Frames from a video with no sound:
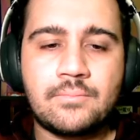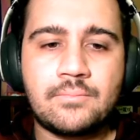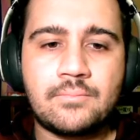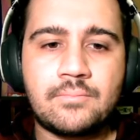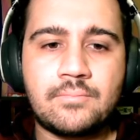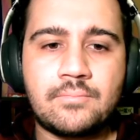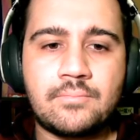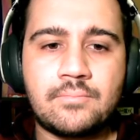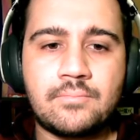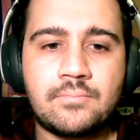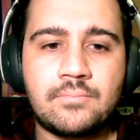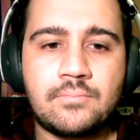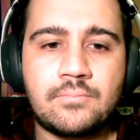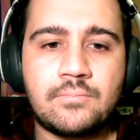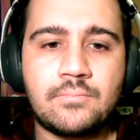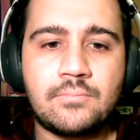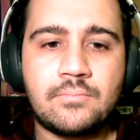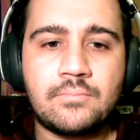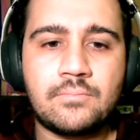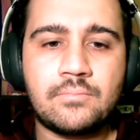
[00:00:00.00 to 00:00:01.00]

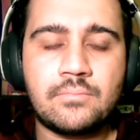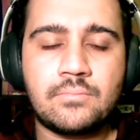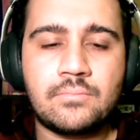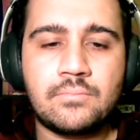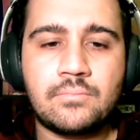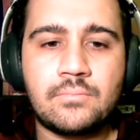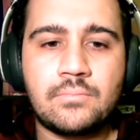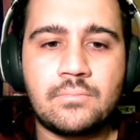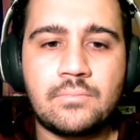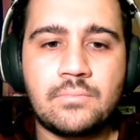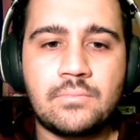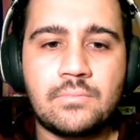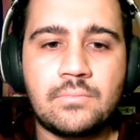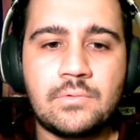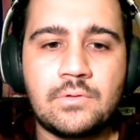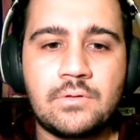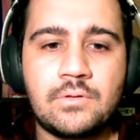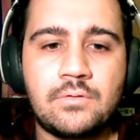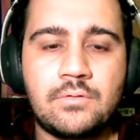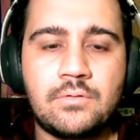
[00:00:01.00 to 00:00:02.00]

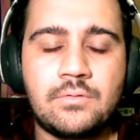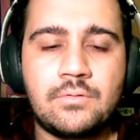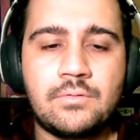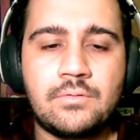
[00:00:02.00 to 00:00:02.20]
(not speaking)